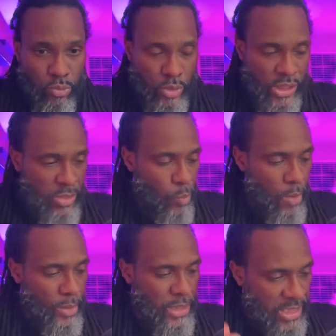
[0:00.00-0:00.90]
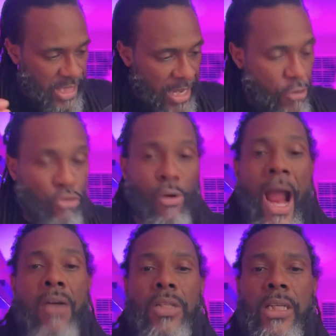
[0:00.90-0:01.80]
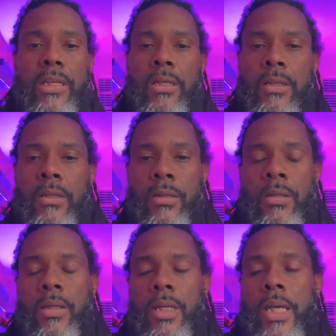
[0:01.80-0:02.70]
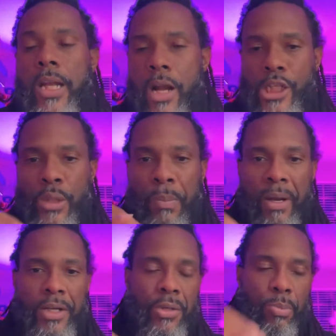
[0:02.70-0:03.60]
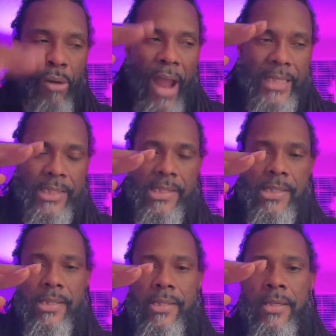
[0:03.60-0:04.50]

while we stay grounded in our spiritual practices